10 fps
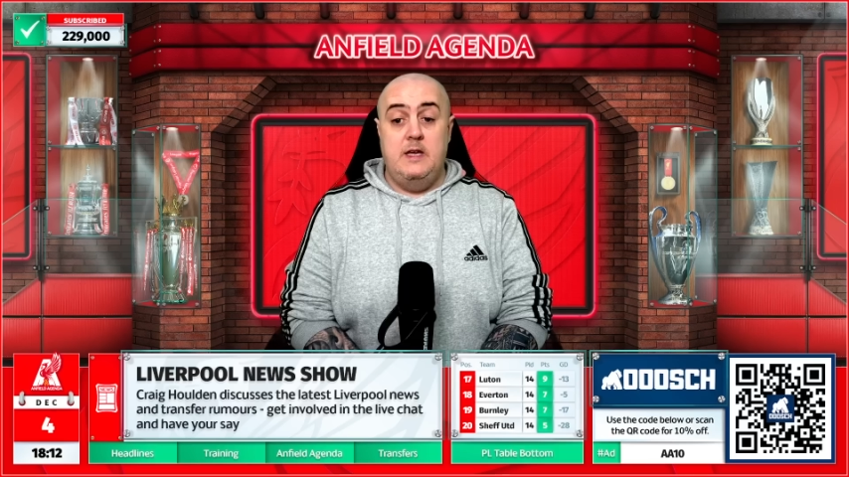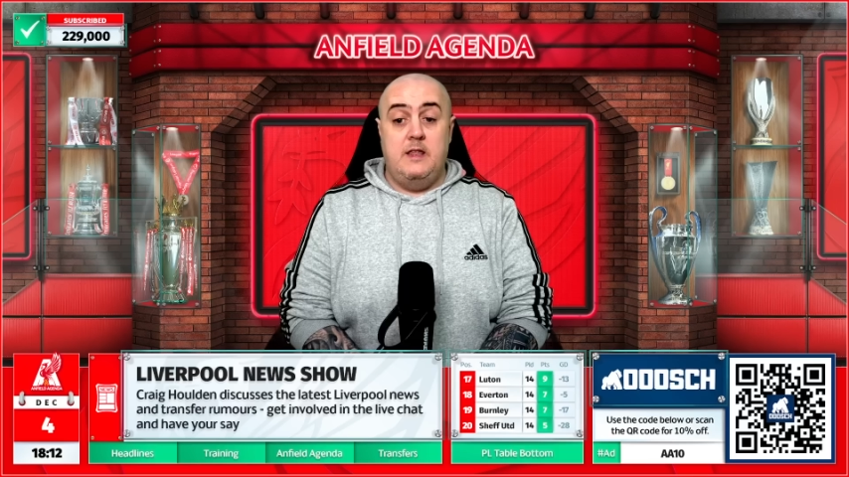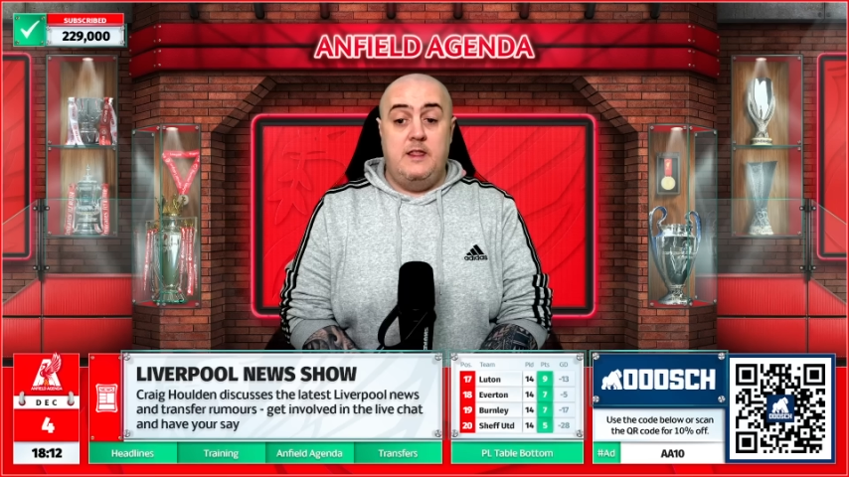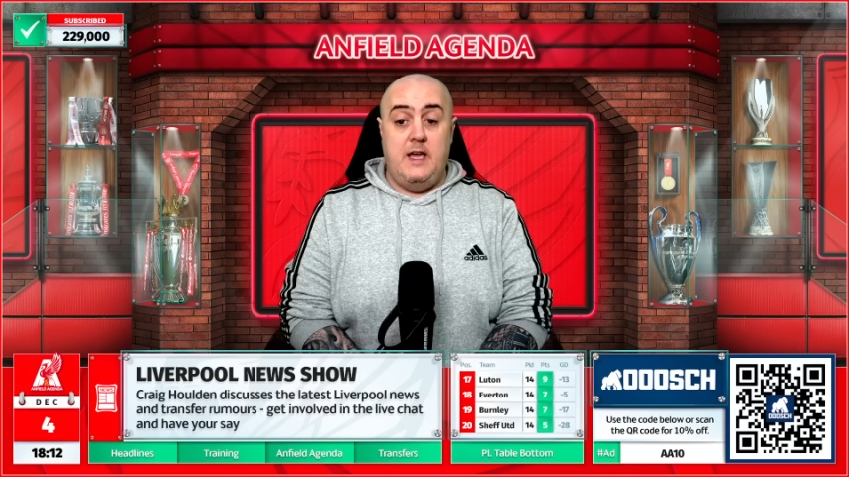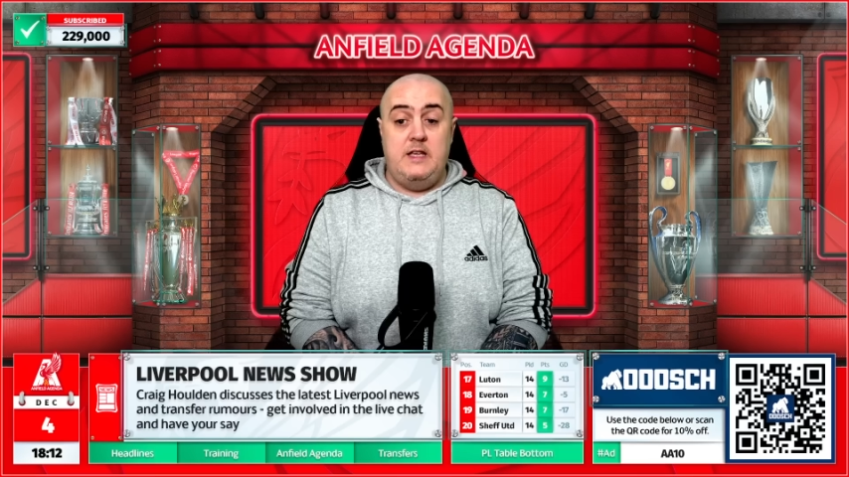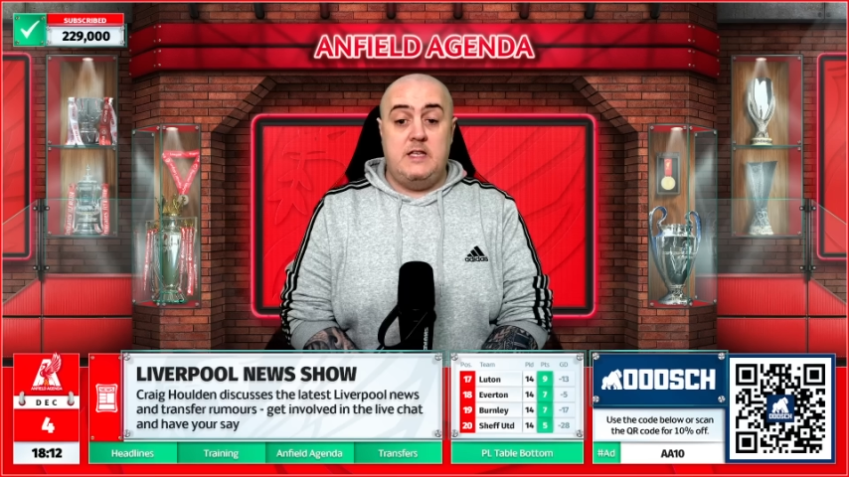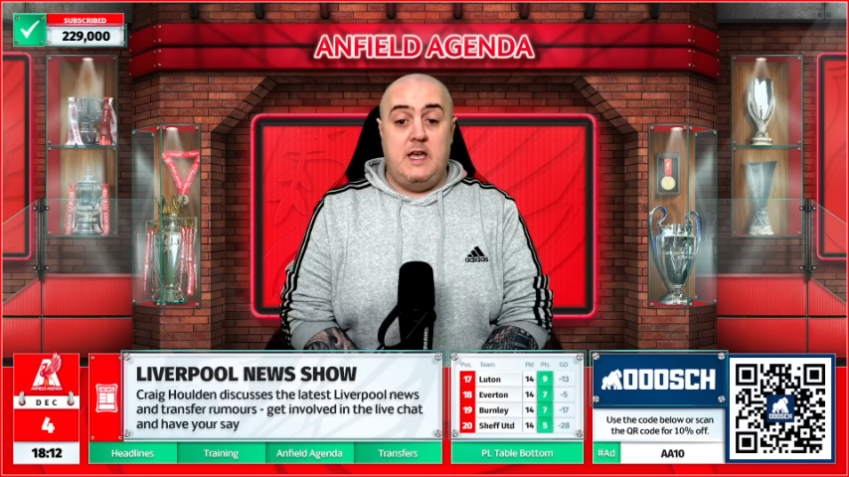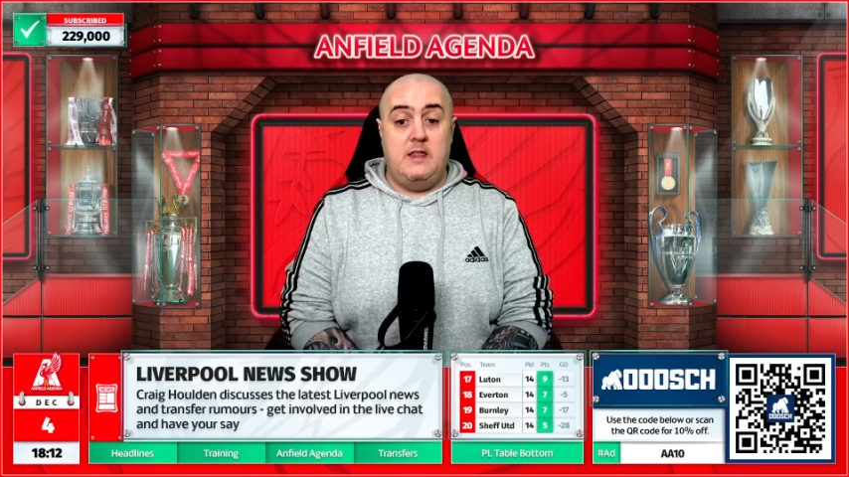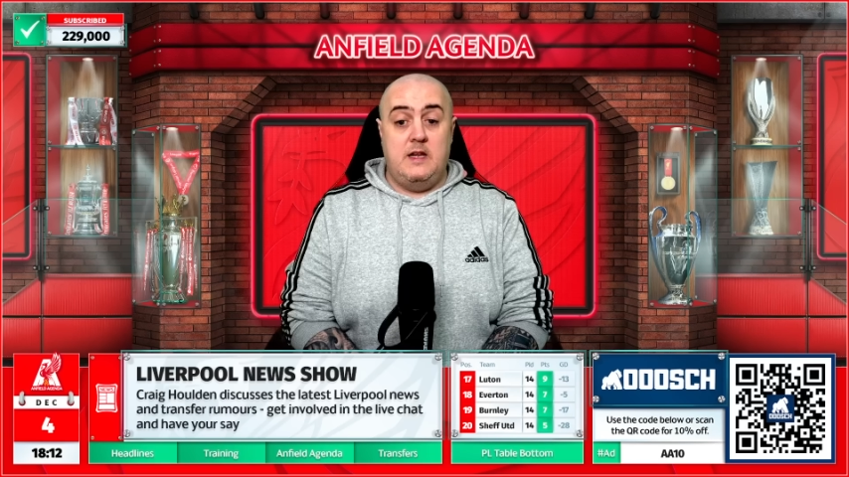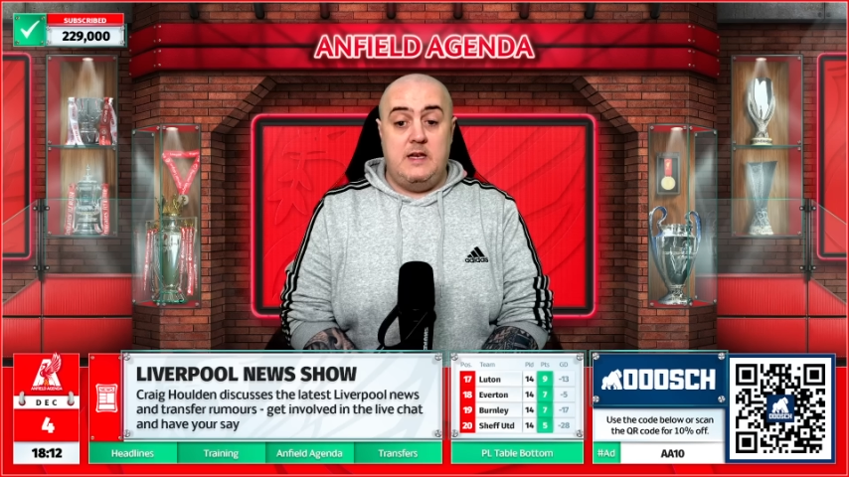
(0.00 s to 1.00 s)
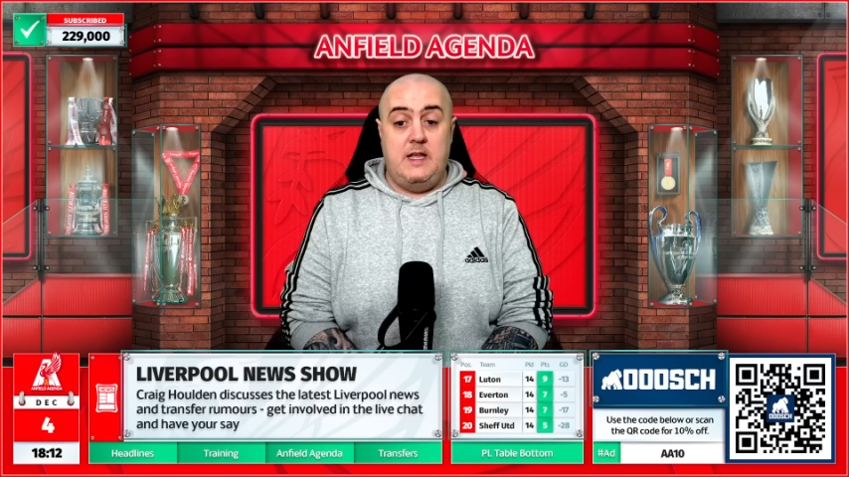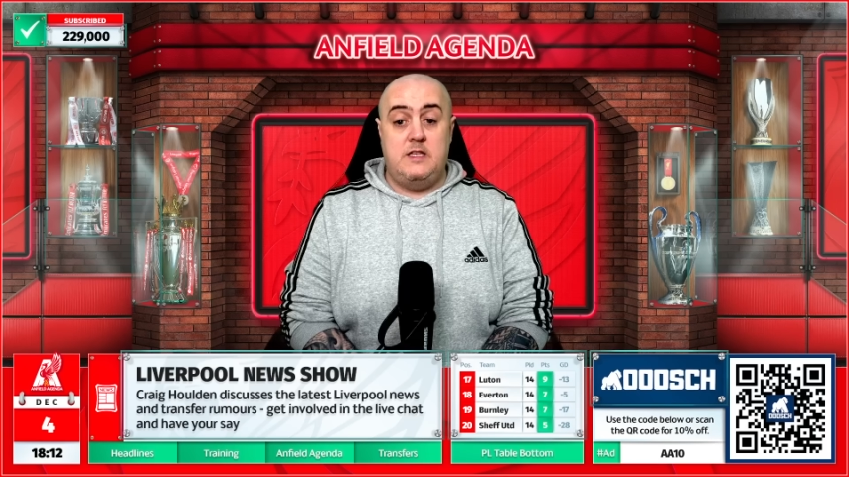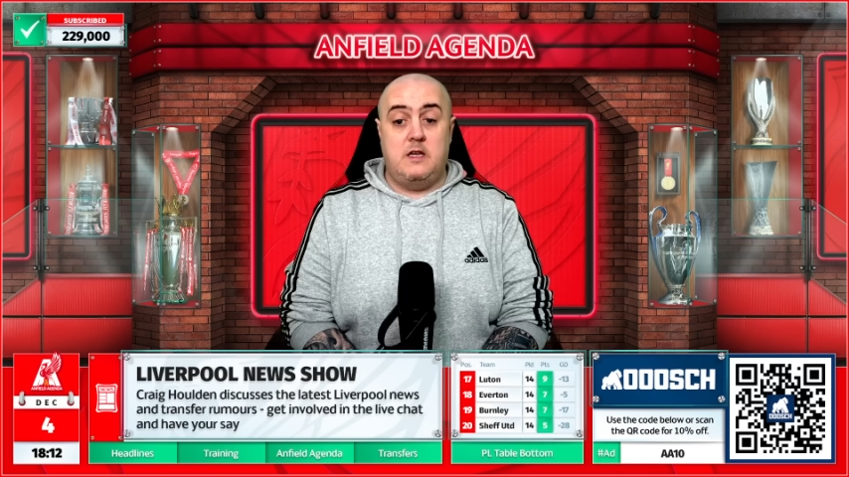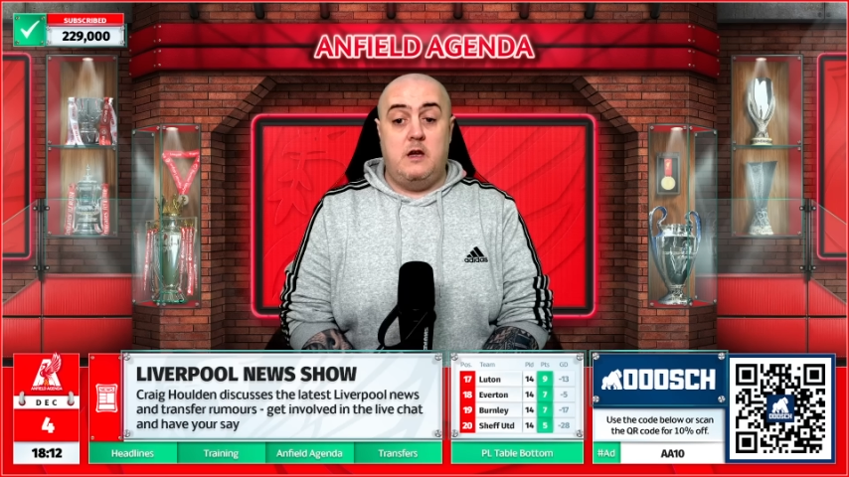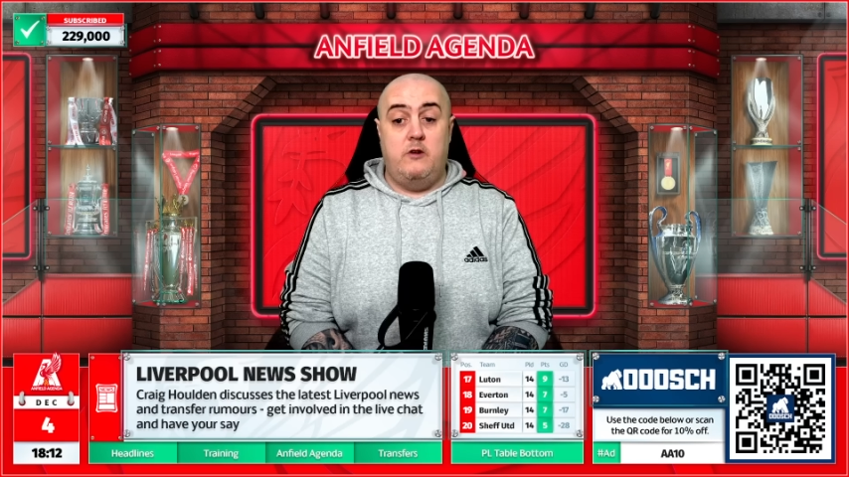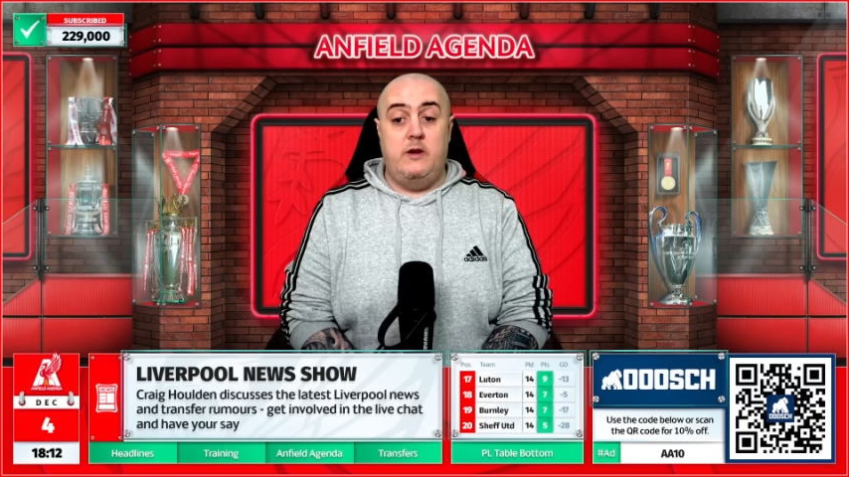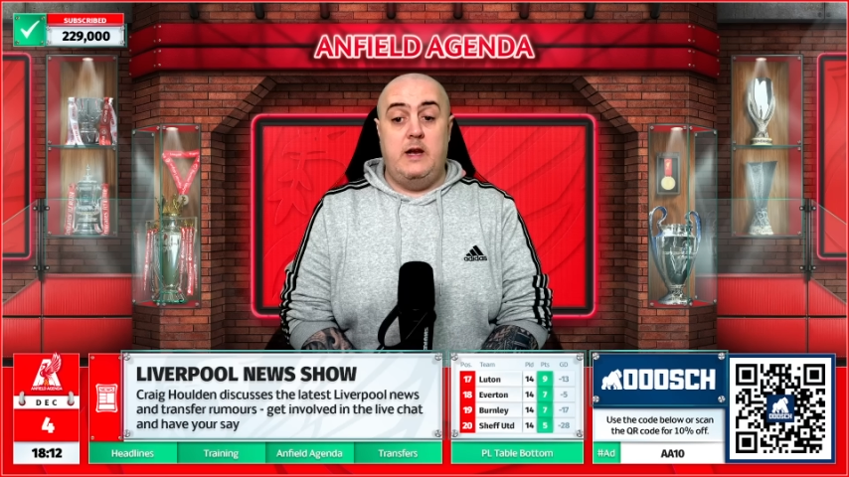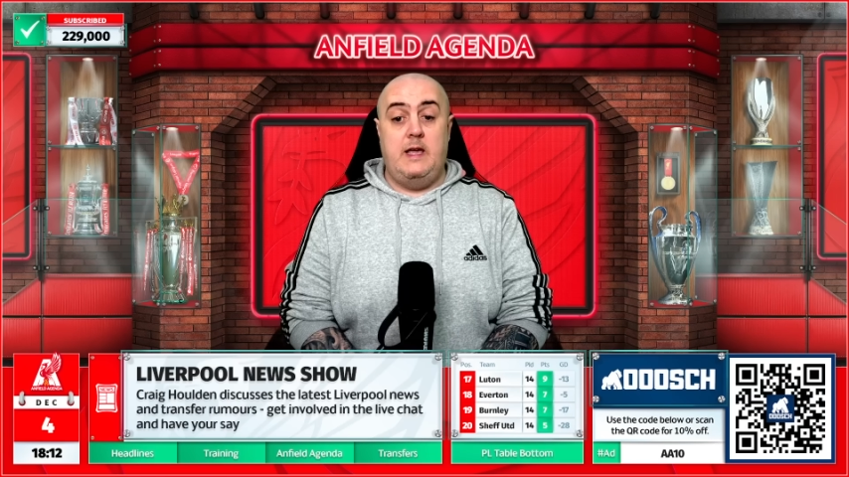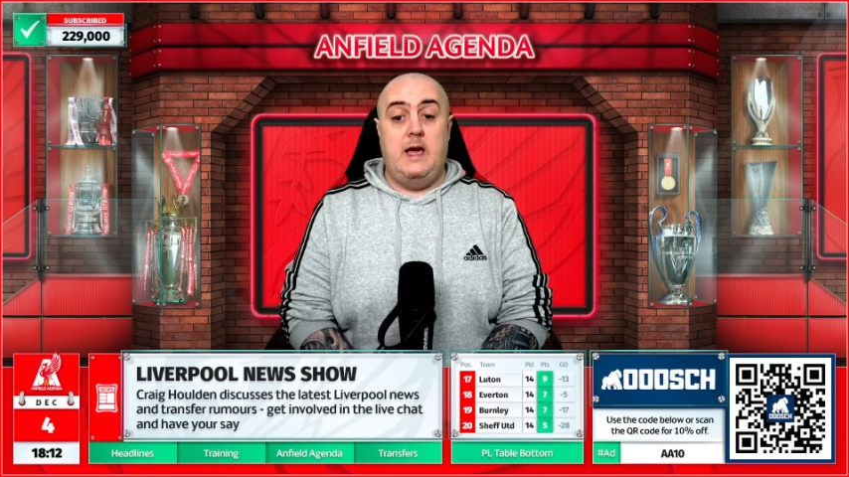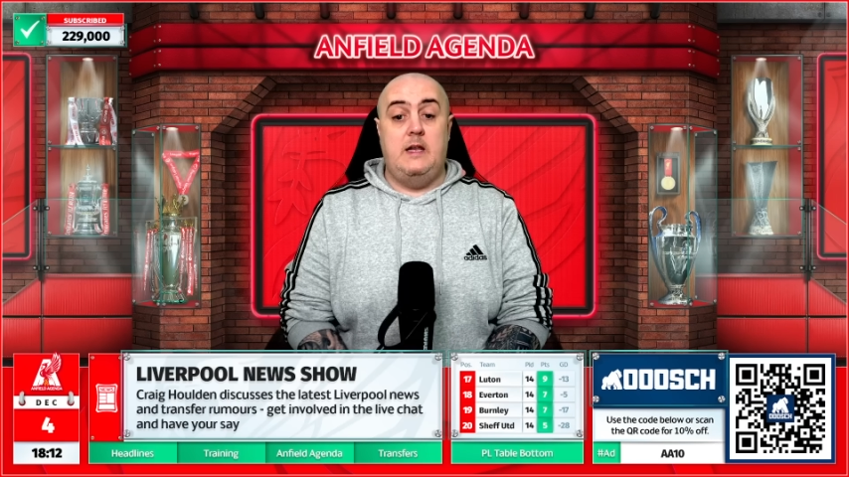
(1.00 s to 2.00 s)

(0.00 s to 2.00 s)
They say that Nice are currently